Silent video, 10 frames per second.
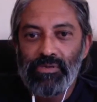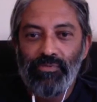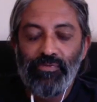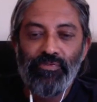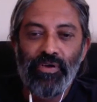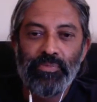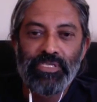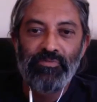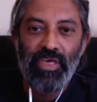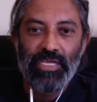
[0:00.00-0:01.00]
of
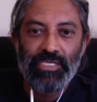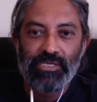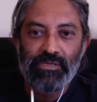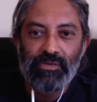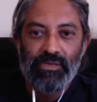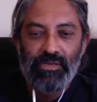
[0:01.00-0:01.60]
affirmative action